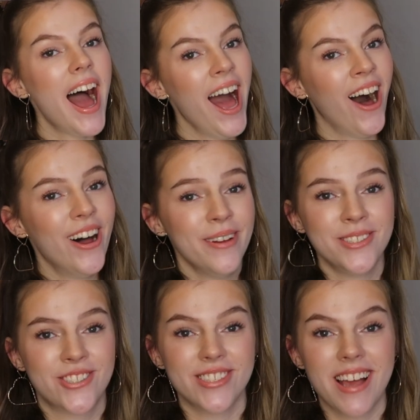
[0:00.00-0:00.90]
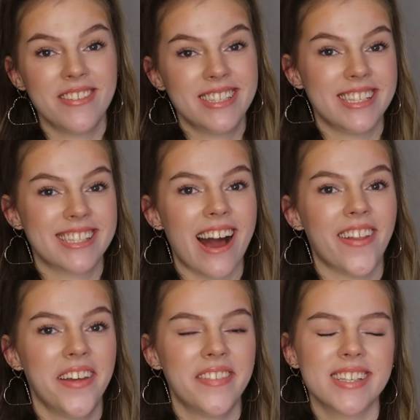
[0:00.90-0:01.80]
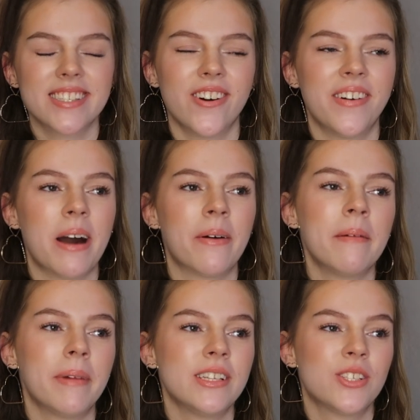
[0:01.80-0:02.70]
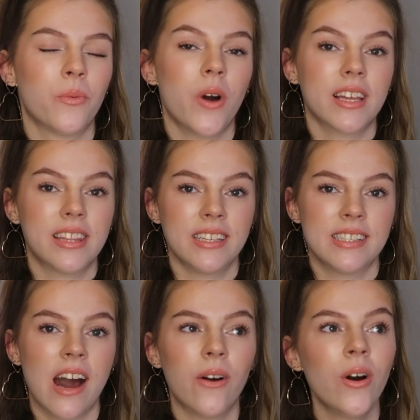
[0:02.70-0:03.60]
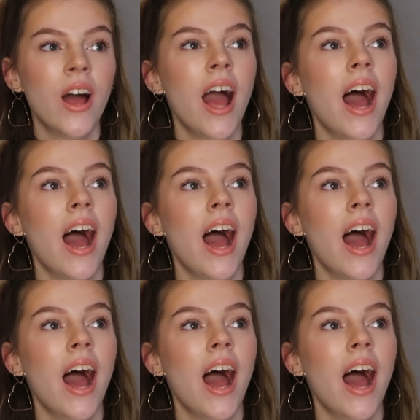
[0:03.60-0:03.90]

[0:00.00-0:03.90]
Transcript: I was just having to discount, and that's sort of how I managed to work things out.